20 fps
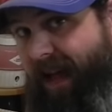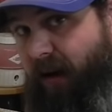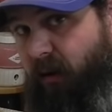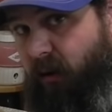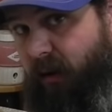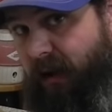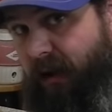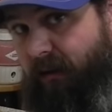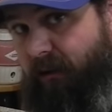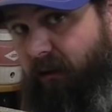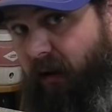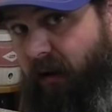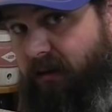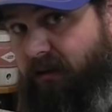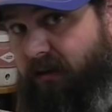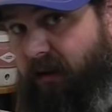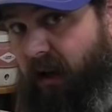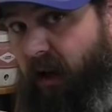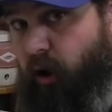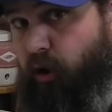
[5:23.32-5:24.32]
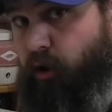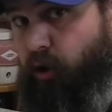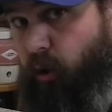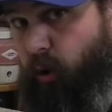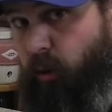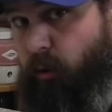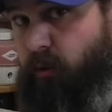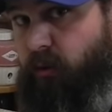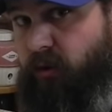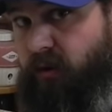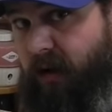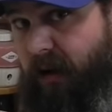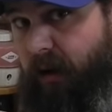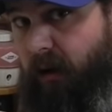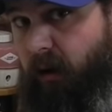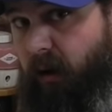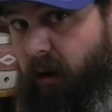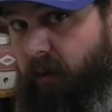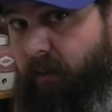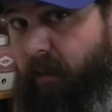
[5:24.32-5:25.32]
that'll give us a true
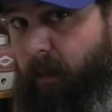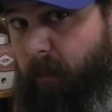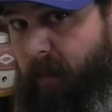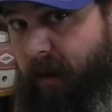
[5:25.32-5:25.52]
center of the